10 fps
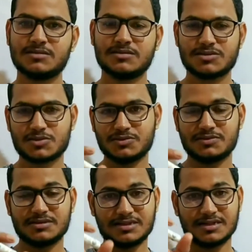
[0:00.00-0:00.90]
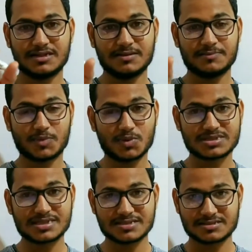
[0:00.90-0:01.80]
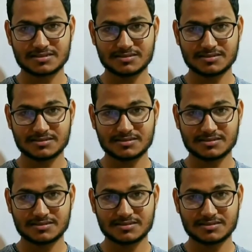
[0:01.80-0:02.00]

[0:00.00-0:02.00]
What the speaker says: So the process,